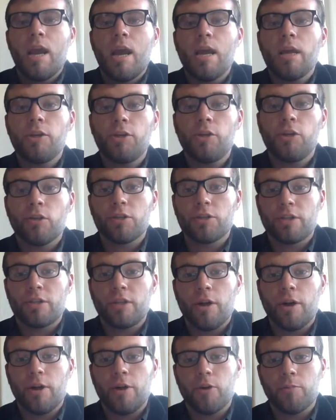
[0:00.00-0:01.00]
into your
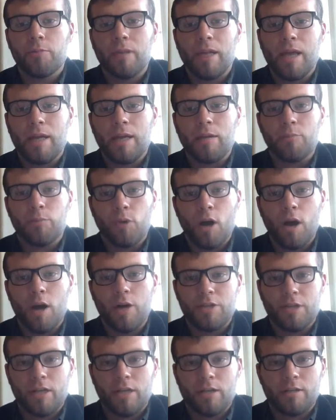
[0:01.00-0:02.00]
scenario planning
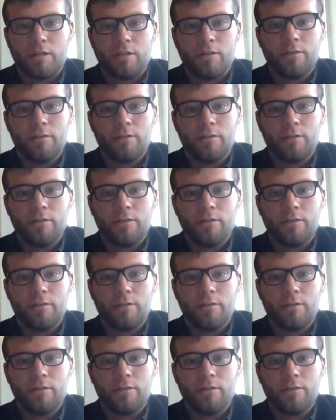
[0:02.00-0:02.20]
project.